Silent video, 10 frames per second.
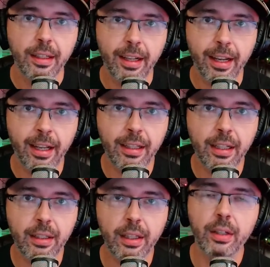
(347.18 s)
and
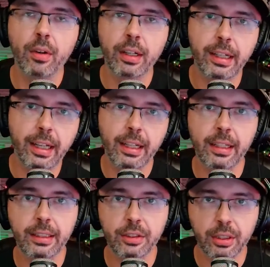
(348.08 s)
then later on in
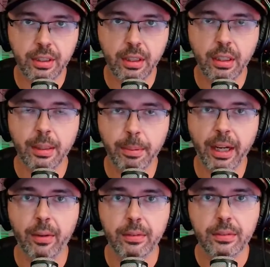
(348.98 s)
editing, just clip it
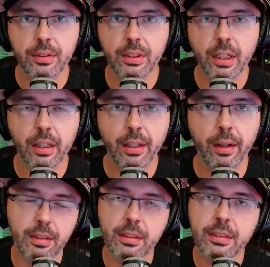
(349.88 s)
out. Just cut it
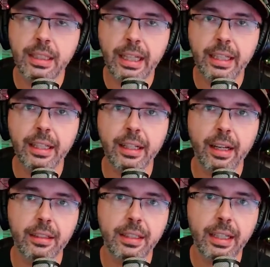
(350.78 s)
out. Taking
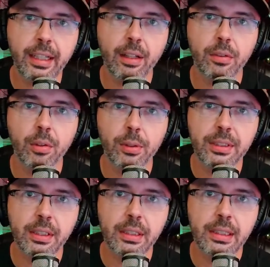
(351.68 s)
out
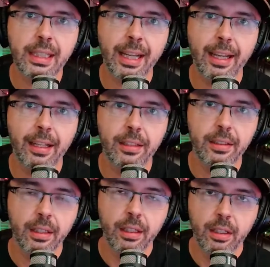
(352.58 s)
noises and
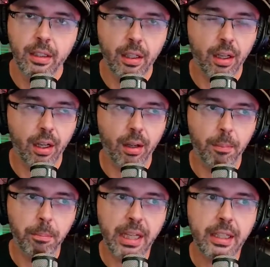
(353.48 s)

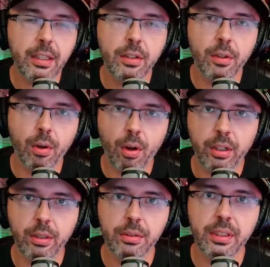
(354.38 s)
making your
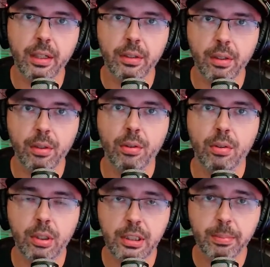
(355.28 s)
audio sound a little
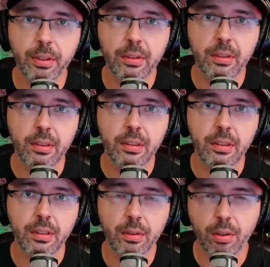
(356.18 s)
crisper,
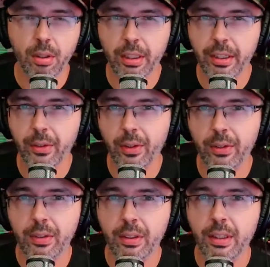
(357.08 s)
a little
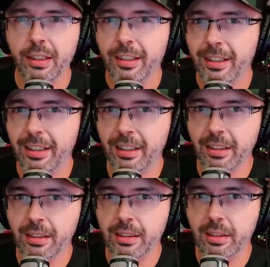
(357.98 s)
clearer
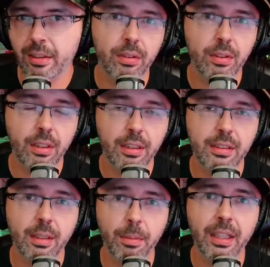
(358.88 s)
is
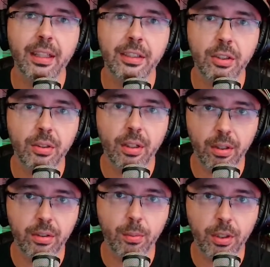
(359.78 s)
something that you're
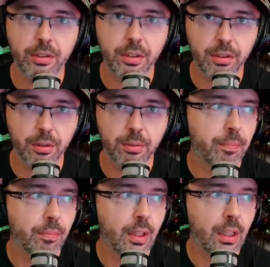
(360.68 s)
going to want to do.
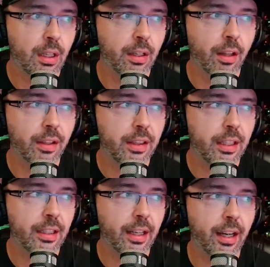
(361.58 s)
Another
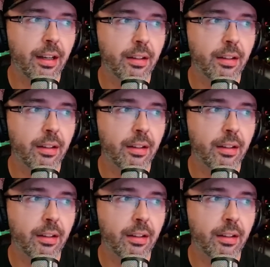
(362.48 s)
thing that I